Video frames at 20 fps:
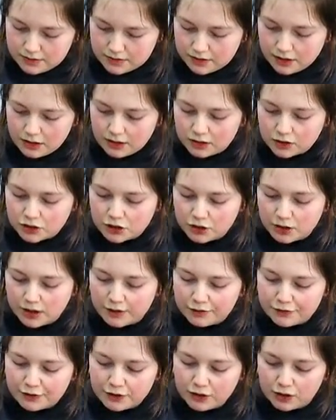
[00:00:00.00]
Oh, do you know what I
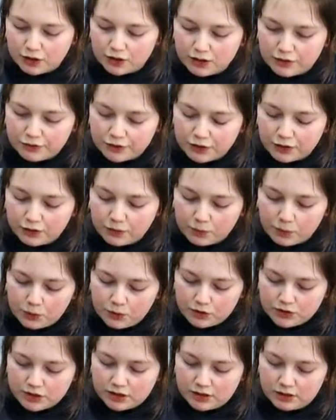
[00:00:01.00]
forgot? I forgot the
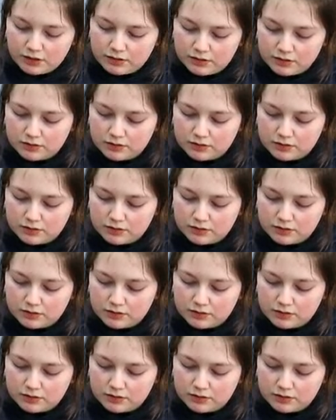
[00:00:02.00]
water.